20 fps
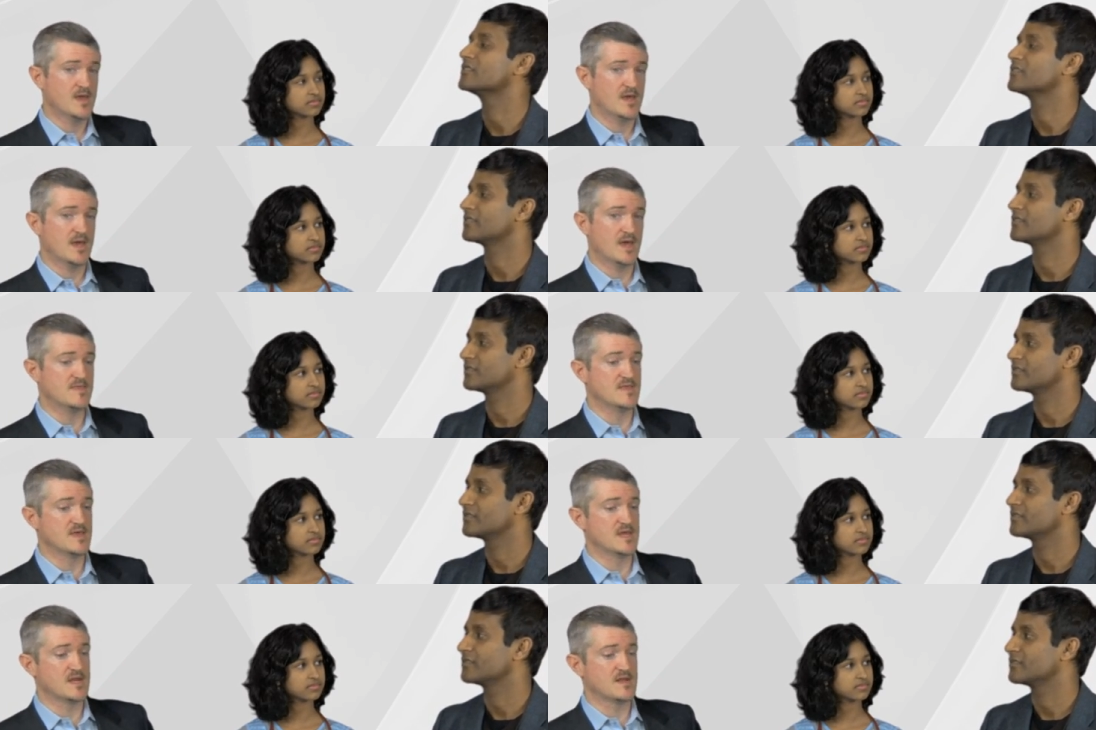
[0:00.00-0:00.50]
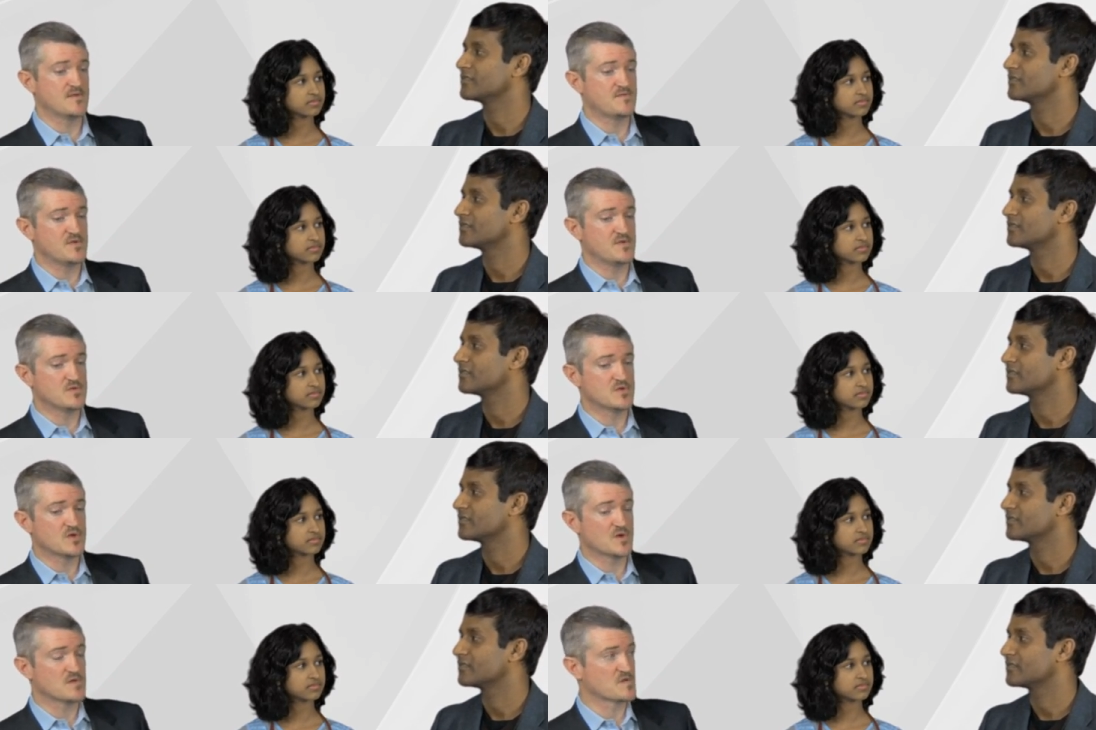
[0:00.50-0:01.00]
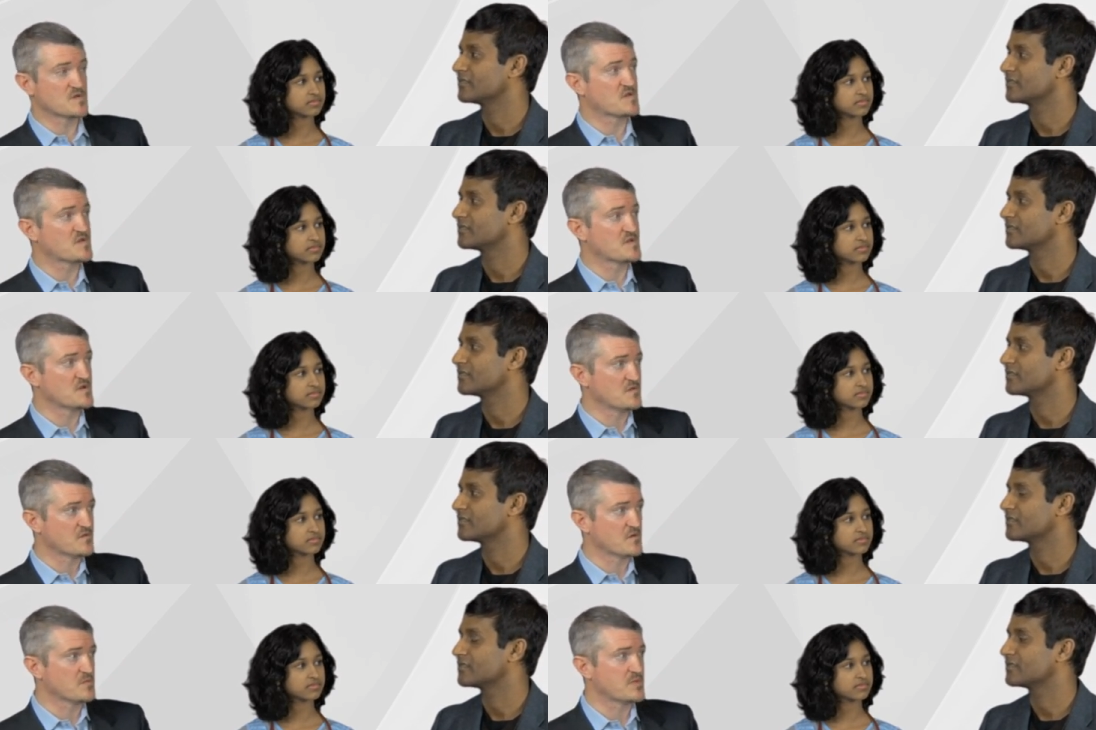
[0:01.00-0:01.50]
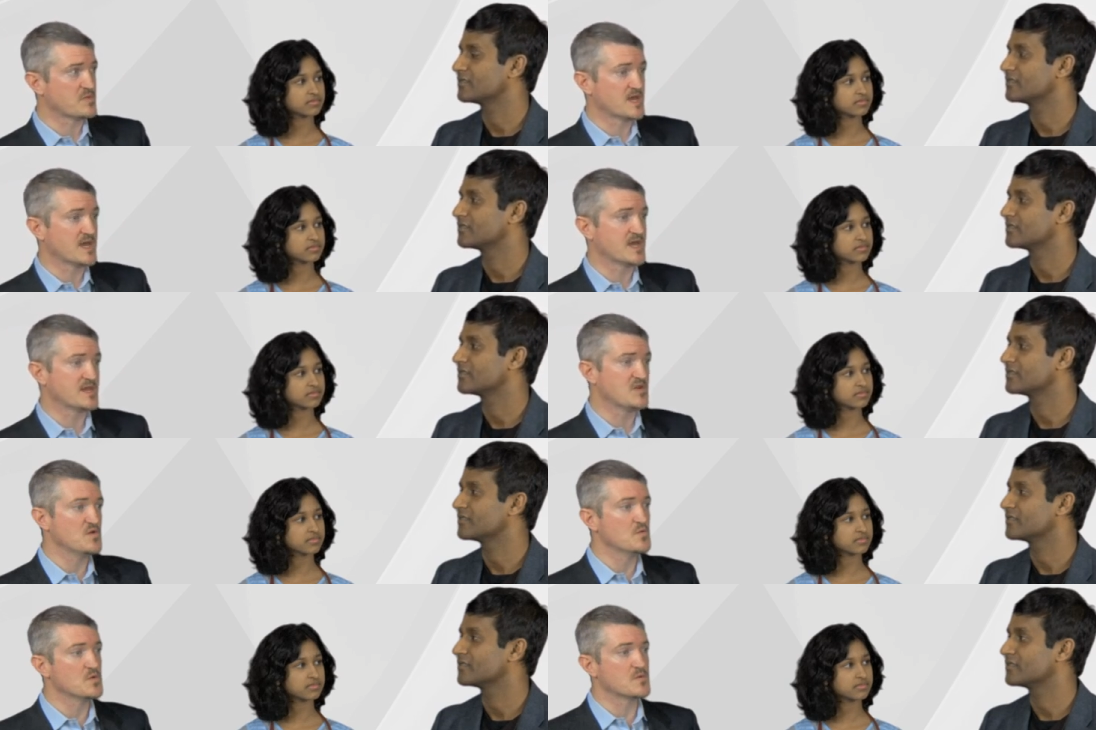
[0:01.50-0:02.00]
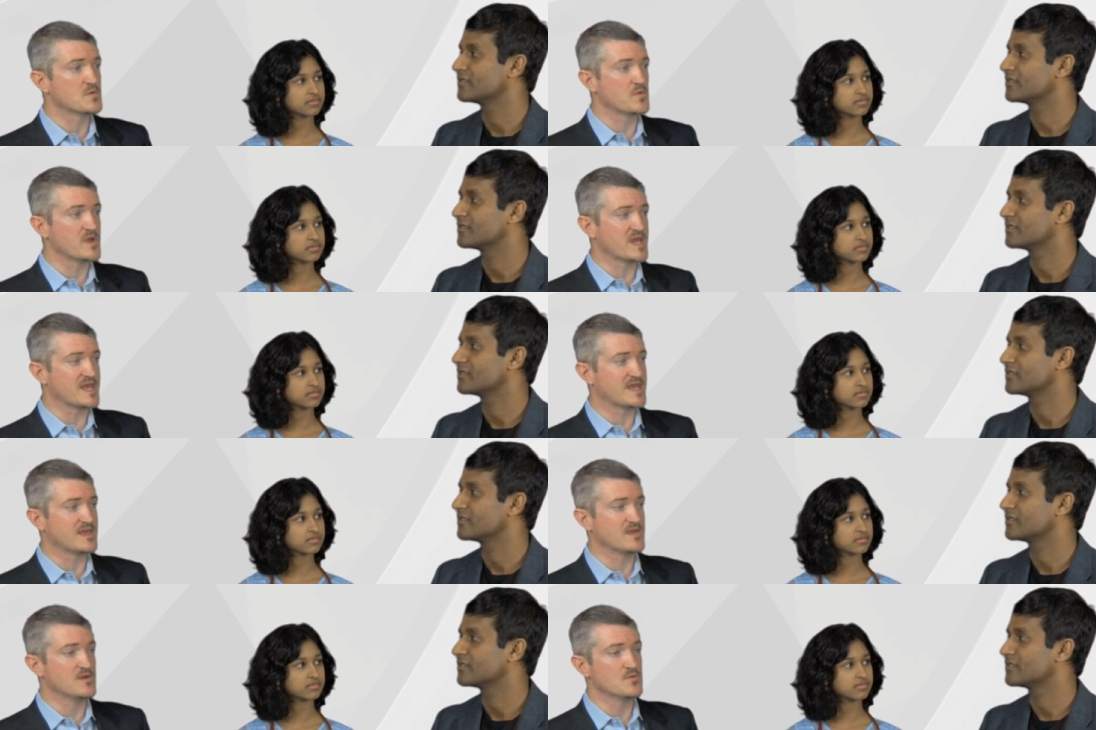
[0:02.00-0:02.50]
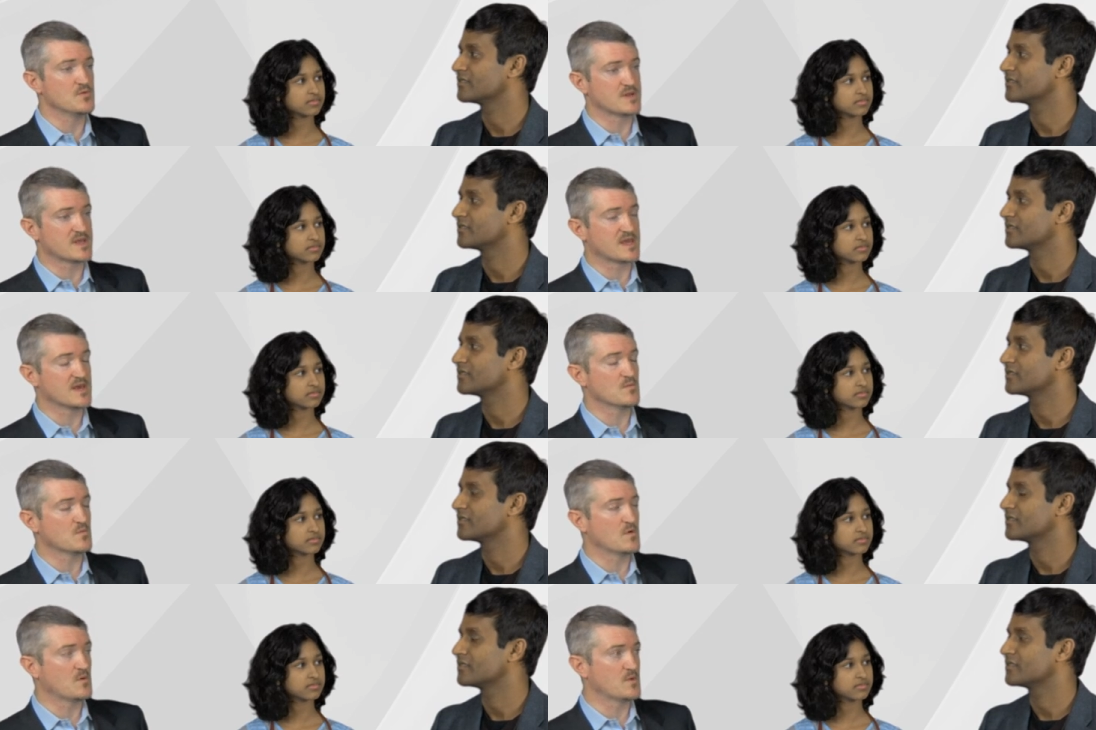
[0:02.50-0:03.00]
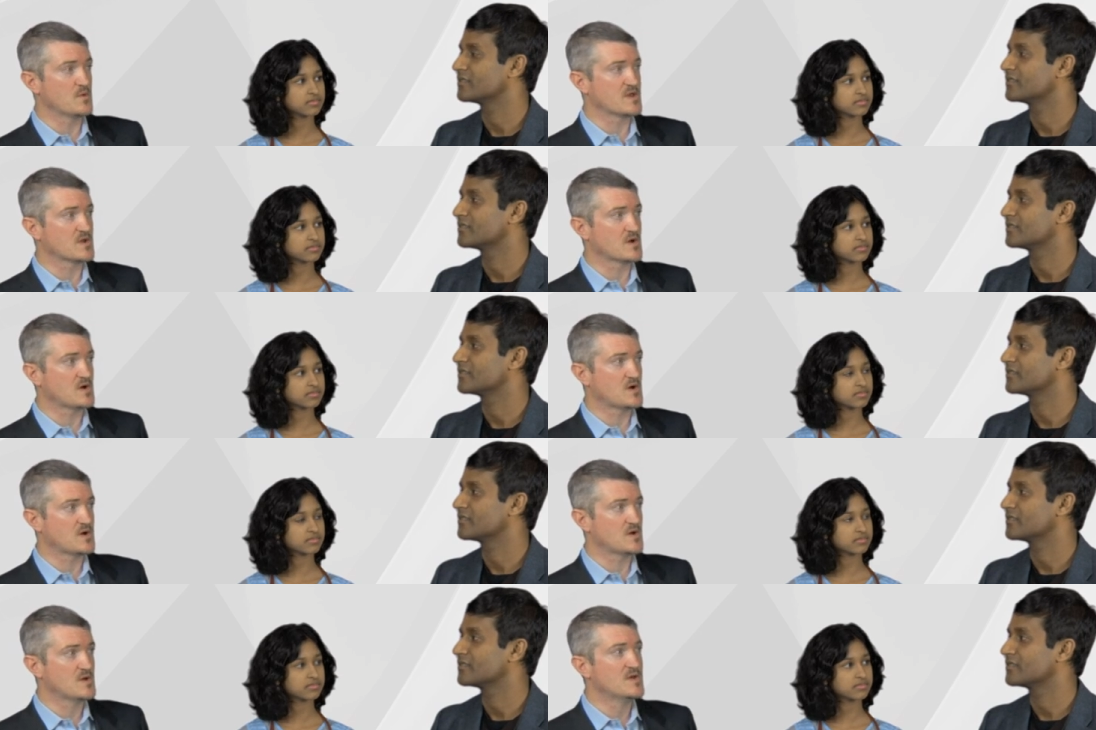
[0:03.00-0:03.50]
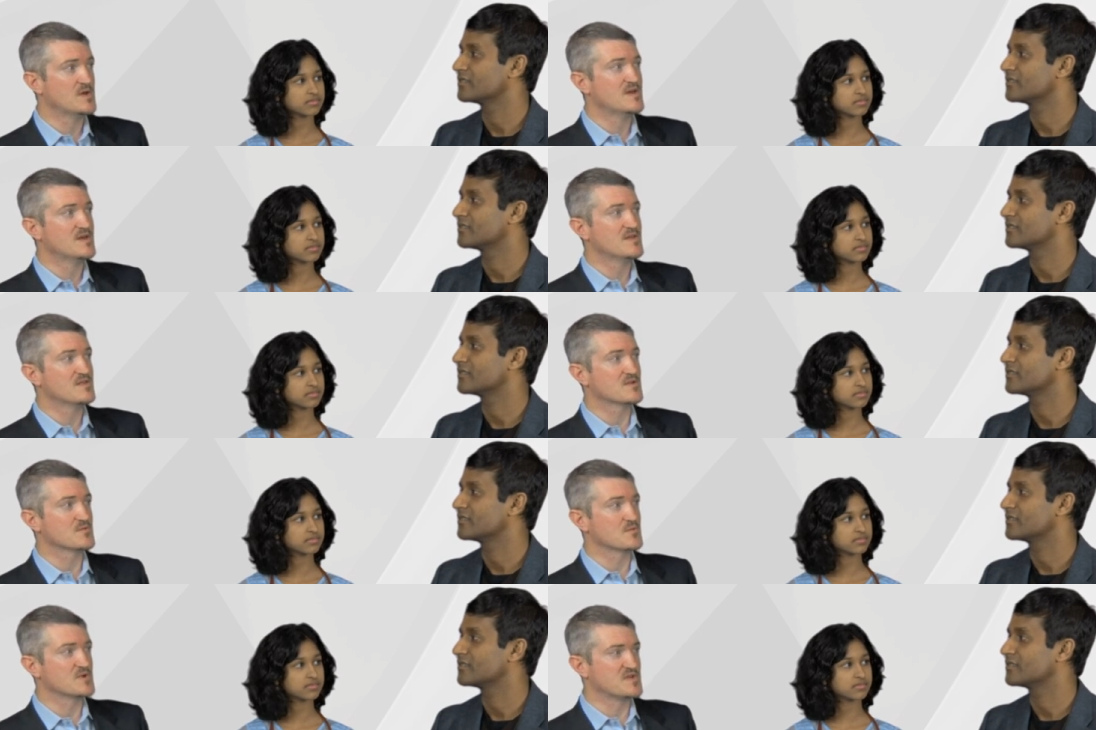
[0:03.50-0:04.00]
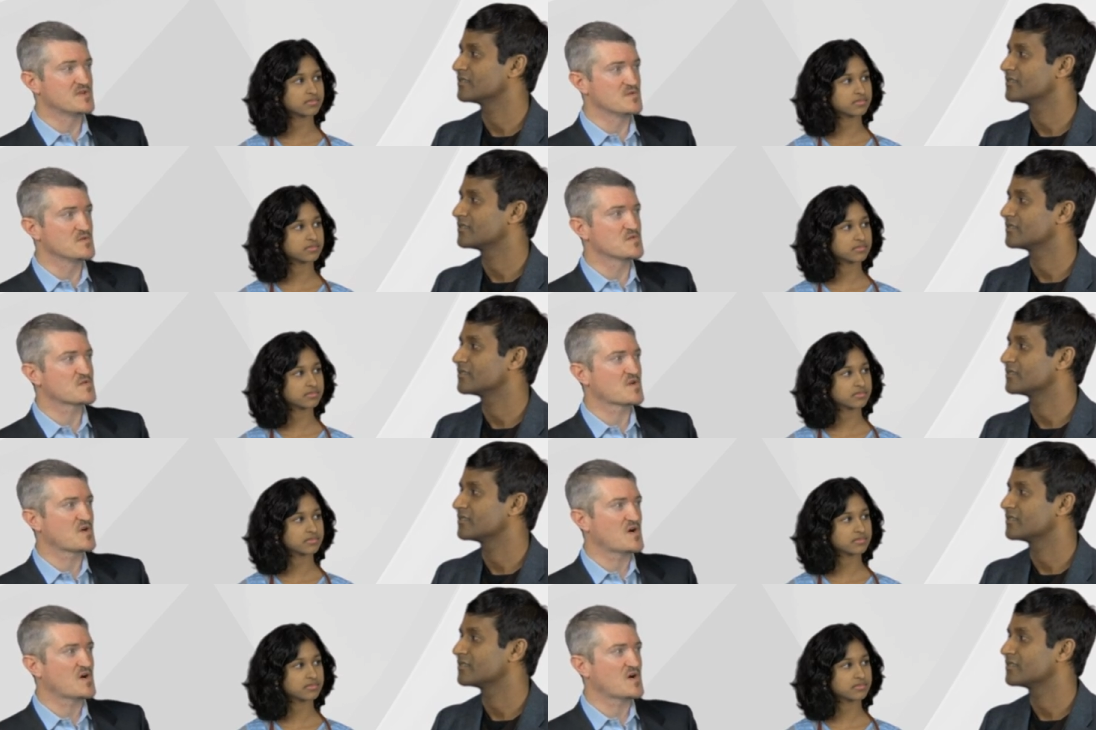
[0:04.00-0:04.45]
Speaker 1: and then if you chose a silver plan, you would we you would get what we call the reduced